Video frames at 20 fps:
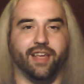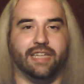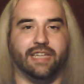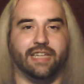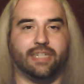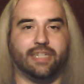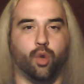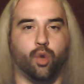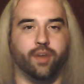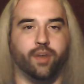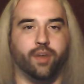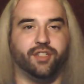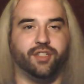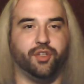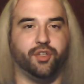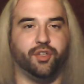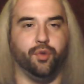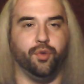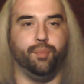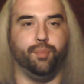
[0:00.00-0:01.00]
is going
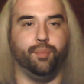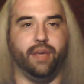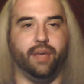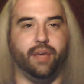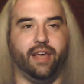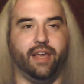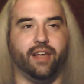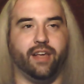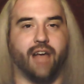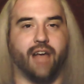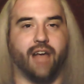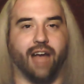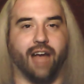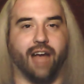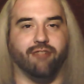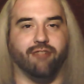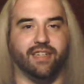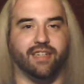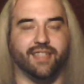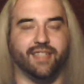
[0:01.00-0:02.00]
to be
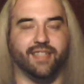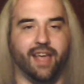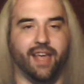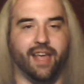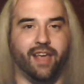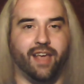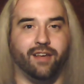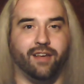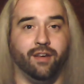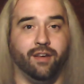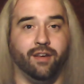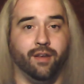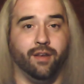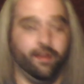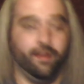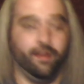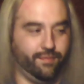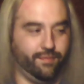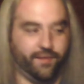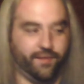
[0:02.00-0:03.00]
Kairi Sane,
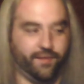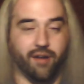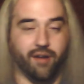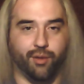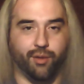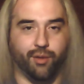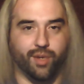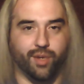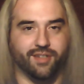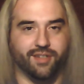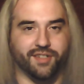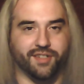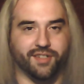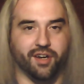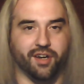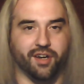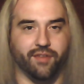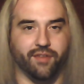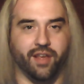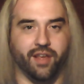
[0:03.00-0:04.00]
very well
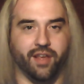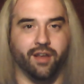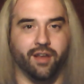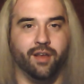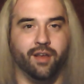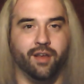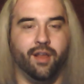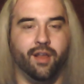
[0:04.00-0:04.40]
deserving,